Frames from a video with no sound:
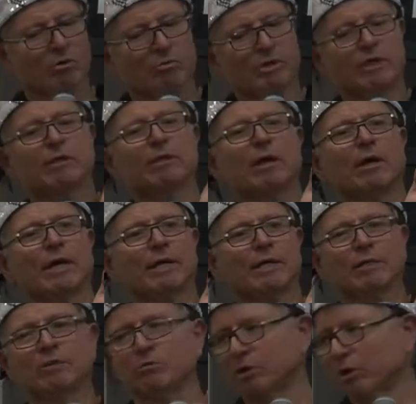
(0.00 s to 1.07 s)

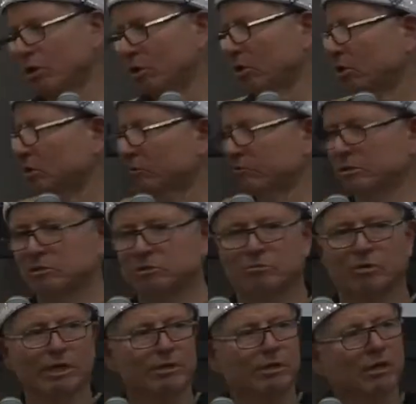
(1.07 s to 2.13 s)
realigned with all of this
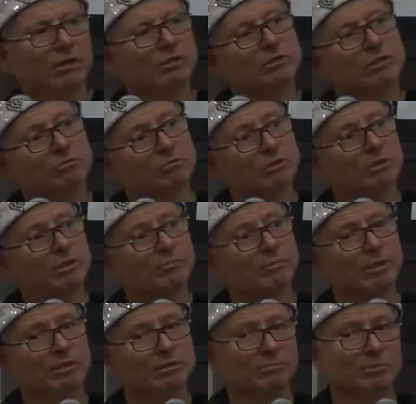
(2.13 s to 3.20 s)
great knowledge and wisdom
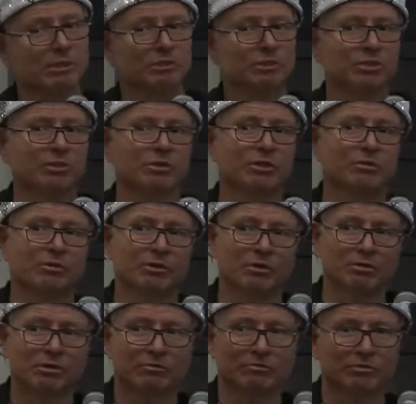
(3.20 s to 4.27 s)
that is being shared here, and
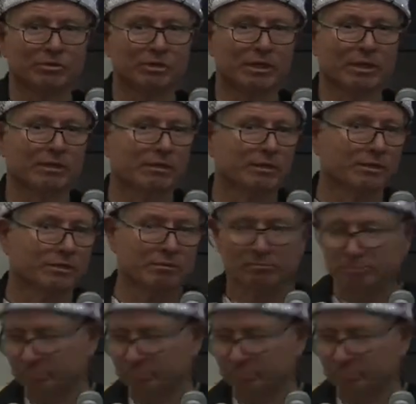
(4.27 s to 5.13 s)
I'll leave you with that. Thank you.